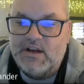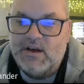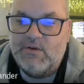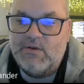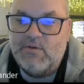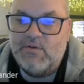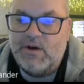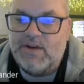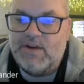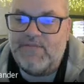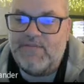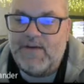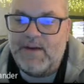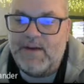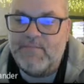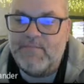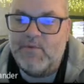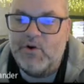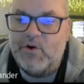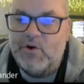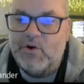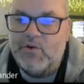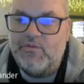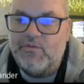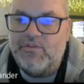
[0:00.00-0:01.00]
What if I
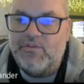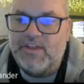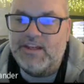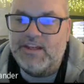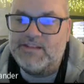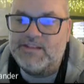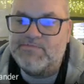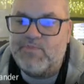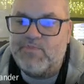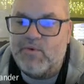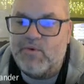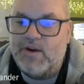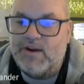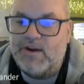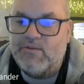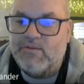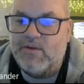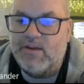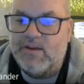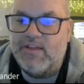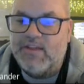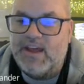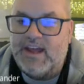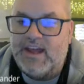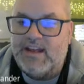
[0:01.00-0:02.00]
move this point?
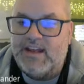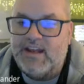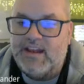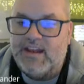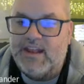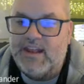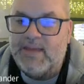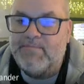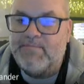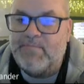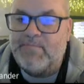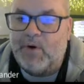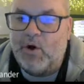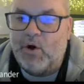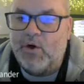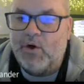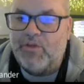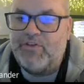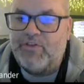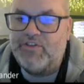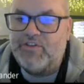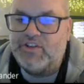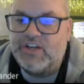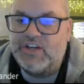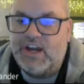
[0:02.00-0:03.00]
Well, then they
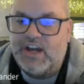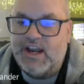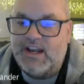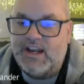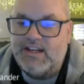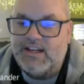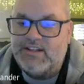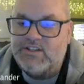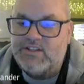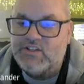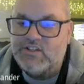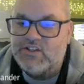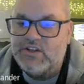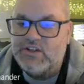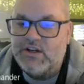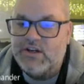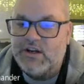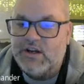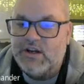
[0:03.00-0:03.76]
both change,